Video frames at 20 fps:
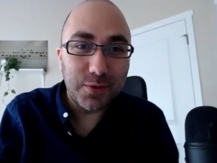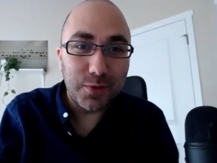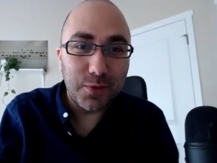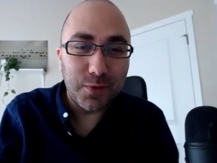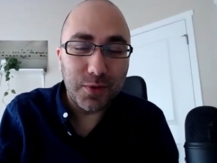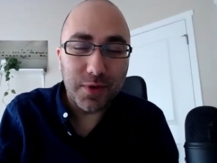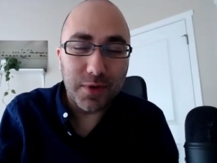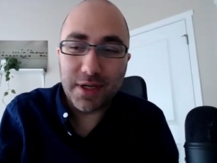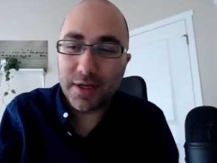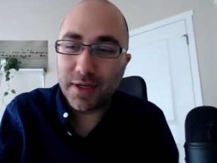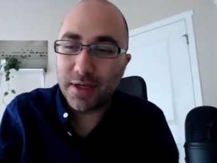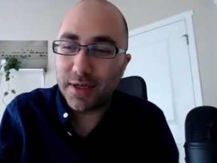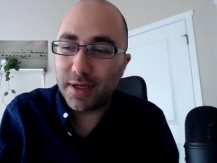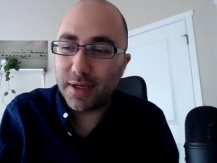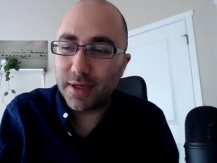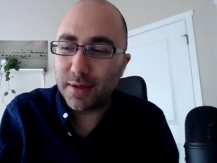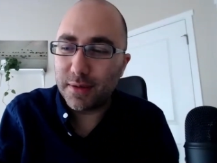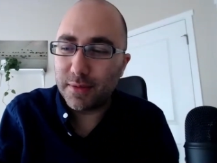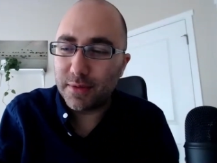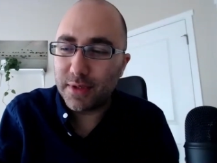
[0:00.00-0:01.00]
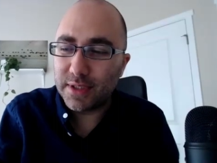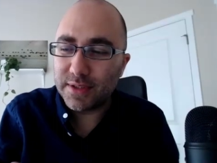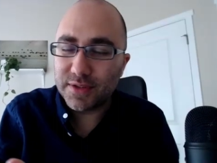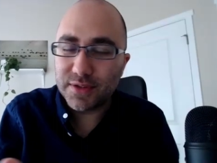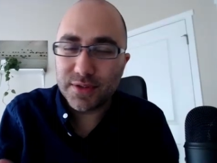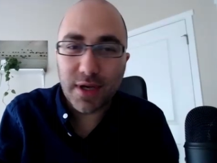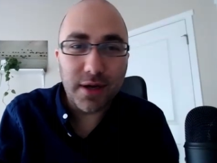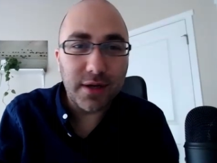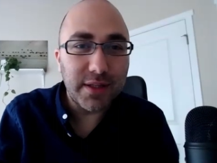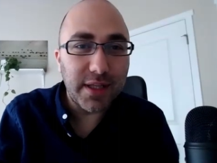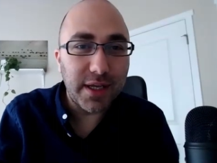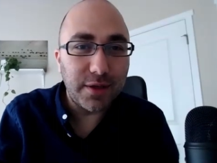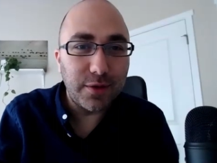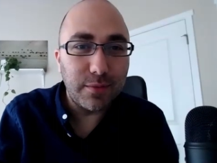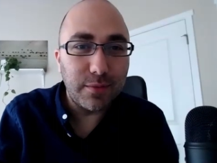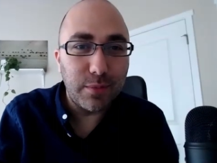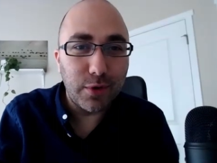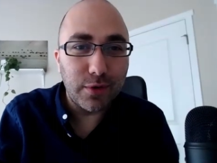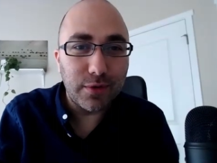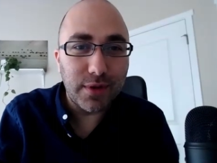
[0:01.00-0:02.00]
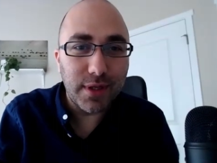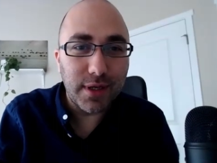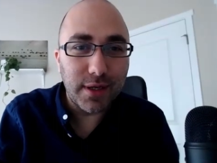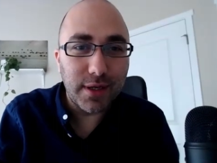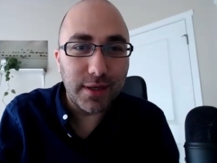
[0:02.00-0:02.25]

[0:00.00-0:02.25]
to a song that you both,